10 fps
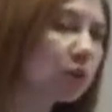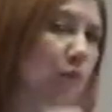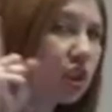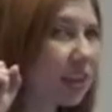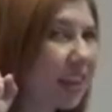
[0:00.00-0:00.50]
we're
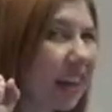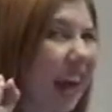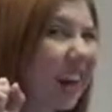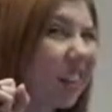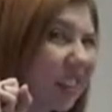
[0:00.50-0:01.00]
just gonna
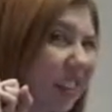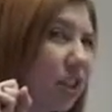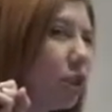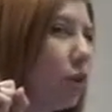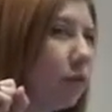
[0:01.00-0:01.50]
kind of listen
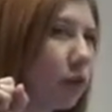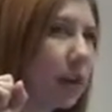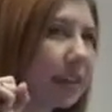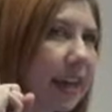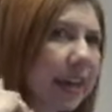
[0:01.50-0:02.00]
to it for a
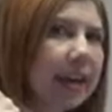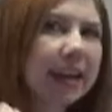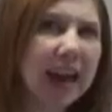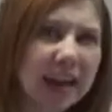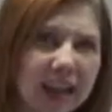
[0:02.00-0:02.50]
second
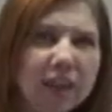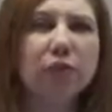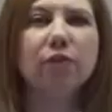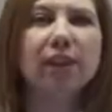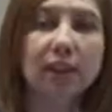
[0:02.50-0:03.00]
and kind of get the
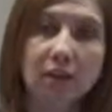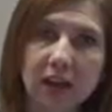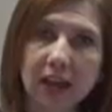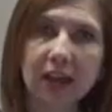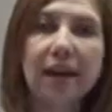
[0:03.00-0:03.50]
feel of
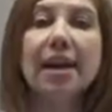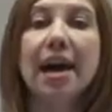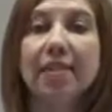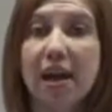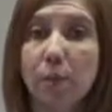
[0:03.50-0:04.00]
it,
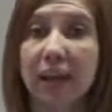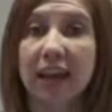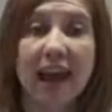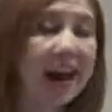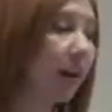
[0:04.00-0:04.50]
and then we
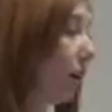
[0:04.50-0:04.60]
can add our